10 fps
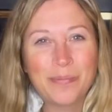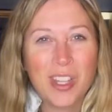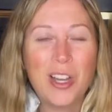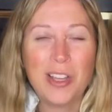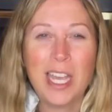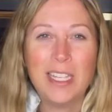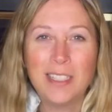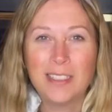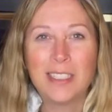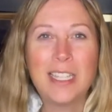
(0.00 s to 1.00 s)
Okay,
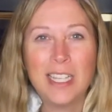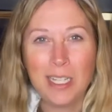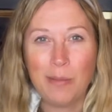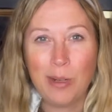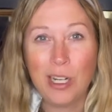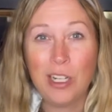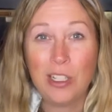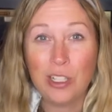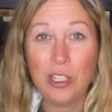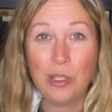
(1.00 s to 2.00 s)
number
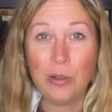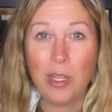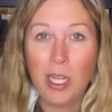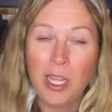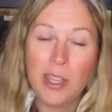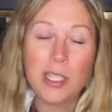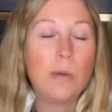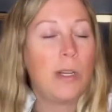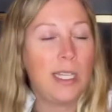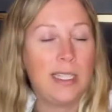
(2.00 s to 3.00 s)
two. This
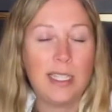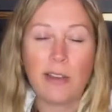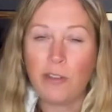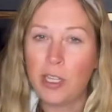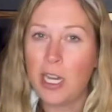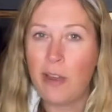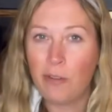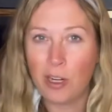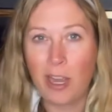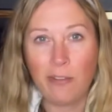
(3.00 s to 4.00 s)
one is definitely not
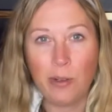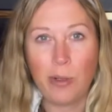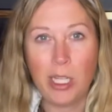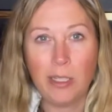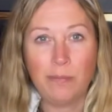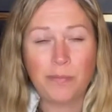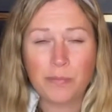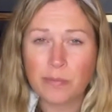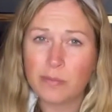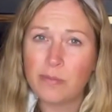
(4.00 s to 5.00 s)
for everyone,
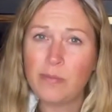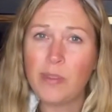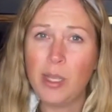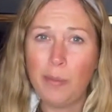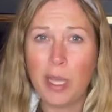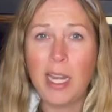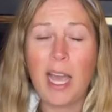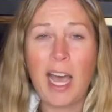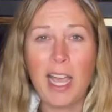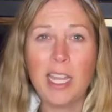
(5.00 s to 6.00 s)
but
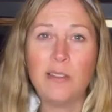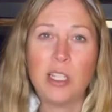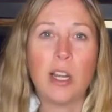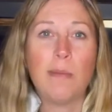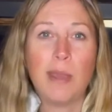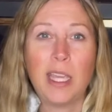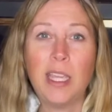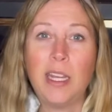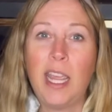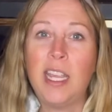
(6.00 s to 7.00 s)
I have started
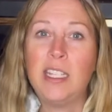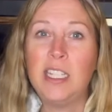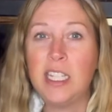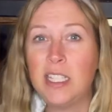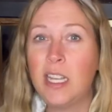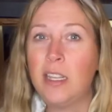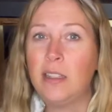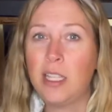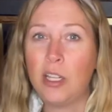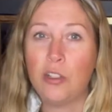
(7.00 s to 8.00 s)
making a decent
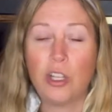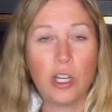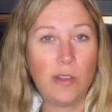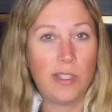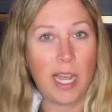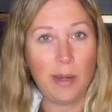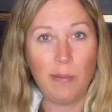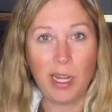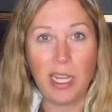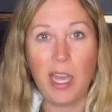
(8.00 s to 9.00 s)
little chunk of side
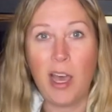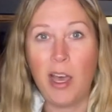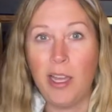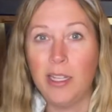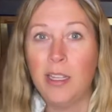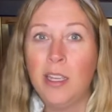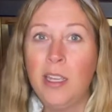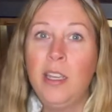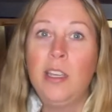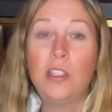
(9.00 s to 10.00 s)
money on
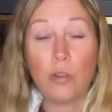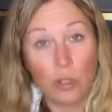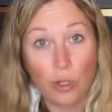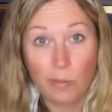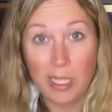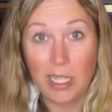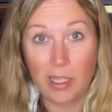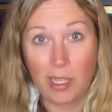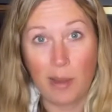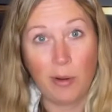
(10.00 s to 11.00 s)
social media
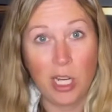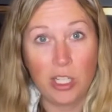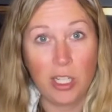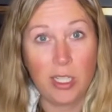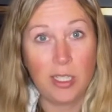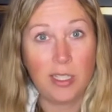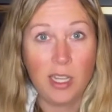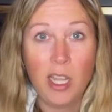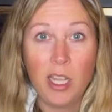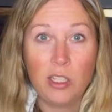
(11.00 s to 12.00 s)
collaborations.
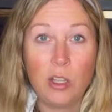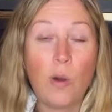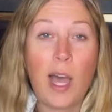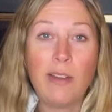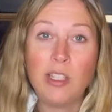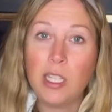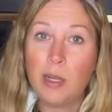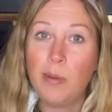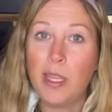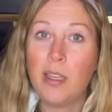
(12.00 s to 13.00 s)
So I have a little
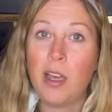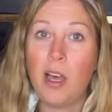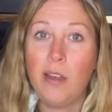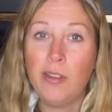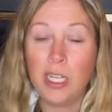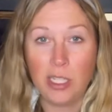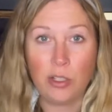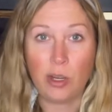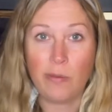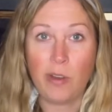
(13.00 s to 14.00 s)
bit of an
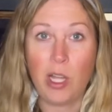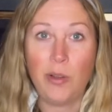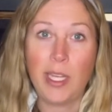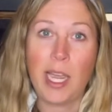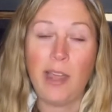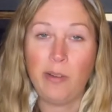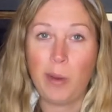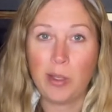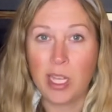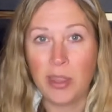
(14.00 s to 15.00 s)
Instagram following. I have
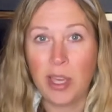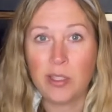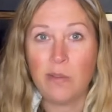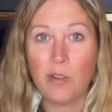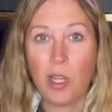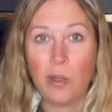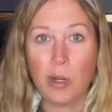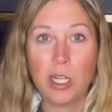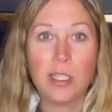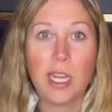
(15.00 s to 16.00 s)
about ten thousand
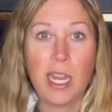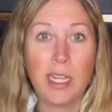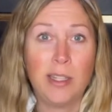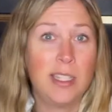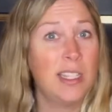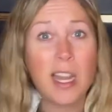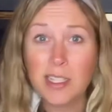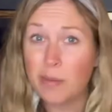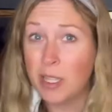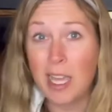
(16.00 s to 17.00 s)
followers, and this is not
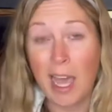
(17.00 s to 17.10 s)
something that